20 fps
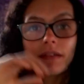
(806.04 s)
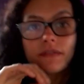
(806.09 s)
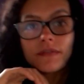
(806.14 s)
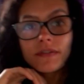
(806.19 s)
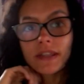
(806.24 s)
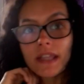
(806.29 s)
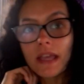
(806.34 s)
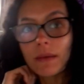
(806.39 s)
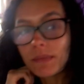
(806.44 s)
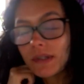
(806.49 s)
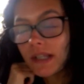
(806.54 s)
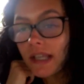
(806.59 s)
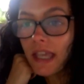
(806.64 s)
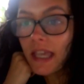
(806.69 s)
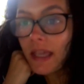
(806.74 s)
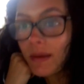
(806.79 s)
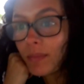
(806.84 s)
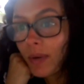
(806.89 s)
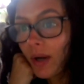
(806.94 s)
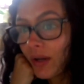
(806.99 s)
for them to
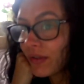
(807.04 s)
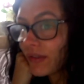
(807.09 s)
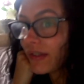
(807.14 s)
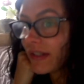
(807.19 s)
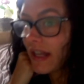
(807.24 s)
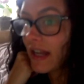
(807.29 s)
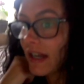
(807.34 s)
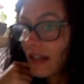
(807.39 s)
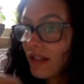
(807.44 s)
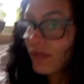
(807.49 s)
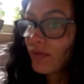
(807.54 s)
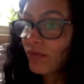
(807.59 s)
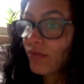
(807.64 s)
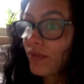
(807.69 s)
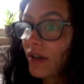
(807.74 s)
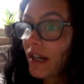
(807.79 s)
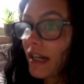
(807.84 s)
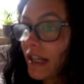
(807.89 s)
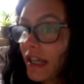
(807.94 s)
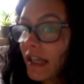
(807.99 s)
keep posting. It's
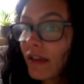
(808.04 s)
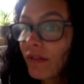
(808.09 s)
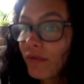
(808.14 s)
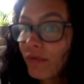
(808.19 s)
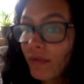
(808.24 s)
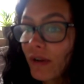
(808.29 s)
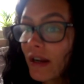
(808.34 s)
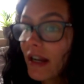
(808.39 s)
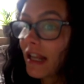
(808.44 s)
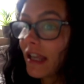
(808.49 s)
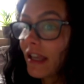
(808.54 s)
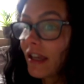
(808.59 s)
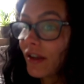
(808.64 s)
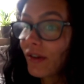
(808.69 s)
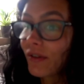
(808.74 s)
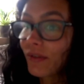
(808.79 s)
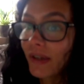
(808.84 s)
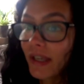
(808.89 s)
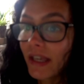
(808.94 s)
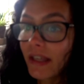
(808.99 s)
really, really
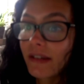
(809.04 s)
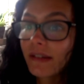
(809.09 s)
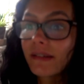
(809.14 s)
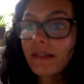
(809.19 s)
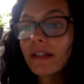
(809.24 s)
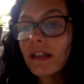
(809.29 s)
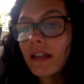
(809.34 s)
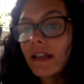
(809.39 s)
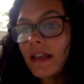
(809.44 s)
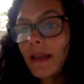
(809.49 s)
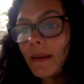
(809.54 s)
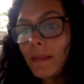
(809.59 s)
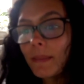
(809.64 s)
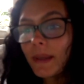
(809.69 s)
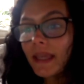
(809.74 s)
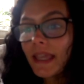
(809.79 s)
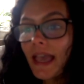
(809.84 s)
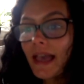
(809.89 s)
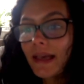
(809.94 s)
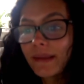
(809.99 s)
annoying.
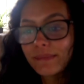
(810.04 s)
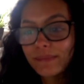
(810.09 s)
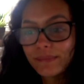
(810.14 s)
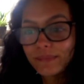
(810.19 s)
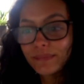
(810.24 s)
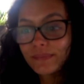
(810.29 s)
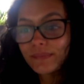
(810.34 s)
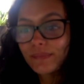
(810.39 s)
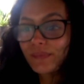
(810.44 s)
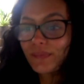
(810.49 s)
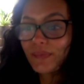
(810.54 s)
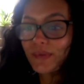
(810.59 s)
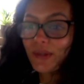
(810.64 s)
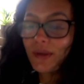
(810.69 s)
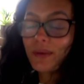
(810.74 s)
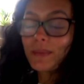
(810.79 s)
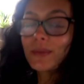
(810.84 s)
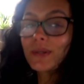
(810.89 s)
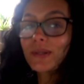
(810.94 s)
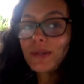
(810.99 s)
But yeah,
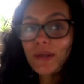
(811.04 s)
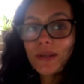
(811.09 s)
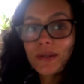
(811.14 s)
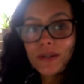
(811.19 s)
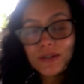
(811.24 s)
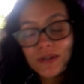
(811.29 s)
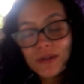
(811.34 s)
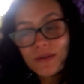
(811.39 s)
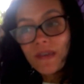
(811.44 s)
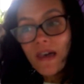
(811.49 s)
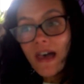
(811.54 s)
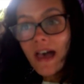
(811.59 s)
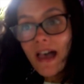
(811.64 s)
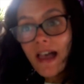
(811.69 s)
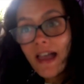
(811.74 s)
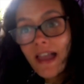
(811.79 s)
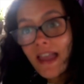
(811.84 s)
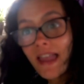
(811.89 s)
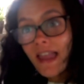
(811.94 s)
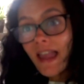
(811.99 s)
so I'm just gonna do that
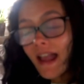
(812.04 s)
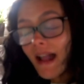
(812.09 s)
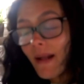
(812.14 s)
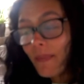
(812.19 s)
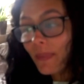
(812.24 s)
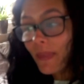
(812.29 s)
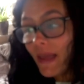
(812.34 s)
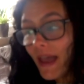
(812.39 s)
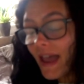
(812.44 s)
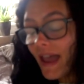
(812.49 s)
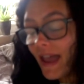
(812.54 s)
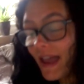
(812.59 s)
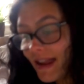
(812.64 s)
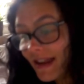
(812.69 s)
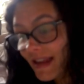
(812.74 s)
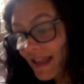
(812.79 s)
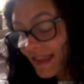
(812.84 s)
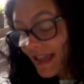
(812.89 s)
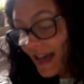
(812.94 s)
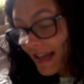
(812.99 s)
and
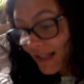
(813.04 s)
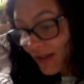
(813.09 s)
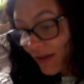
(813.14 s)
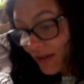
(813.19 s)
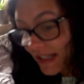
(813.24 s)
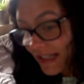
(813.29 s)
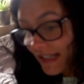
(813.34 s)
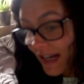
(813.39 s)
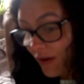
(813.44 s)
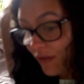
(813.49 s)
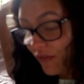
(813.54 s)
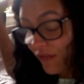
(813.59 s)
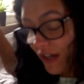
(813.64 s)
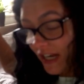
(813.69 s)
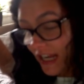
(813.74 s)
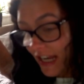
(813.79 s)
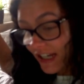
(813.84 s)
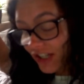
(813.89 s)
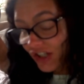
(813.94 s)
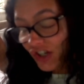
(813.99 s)
then that song is now
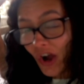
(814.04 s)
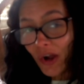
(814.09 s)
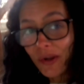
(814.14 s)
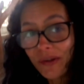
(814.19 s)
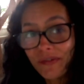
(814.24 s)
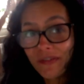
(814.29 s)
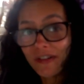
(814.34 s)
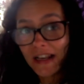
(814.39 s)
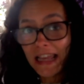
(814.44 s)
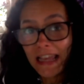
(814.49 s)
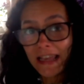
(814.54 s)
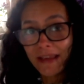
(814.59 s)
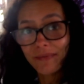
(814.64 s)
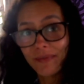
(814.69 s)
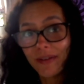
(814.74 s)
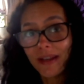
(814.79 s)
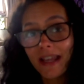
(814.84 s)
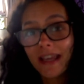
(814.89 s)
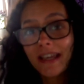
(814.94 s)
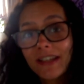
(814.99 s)
finished hopefully
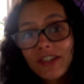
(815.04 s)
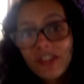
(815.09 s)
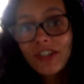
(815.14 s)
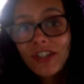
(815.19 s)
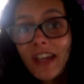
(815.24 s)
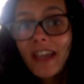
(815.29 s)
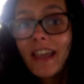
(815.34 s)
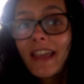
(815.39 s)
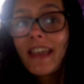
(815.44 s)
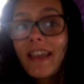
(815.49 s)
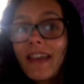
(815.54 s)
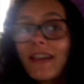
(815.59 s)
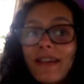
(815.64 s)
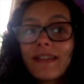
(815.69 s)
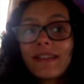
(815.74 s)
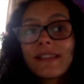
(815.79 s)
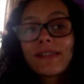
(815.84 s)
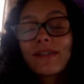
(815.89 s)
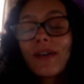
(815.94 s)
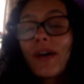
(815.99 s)
finished
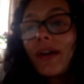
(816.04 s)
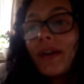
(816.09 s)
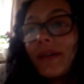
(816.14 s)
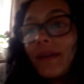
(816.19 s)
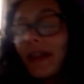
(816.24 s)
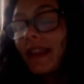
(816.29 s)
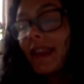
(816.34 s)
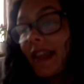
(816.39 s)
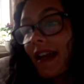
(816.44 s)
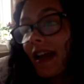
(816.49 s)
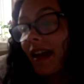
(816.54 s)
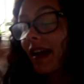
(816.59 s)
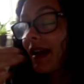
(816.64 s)
so then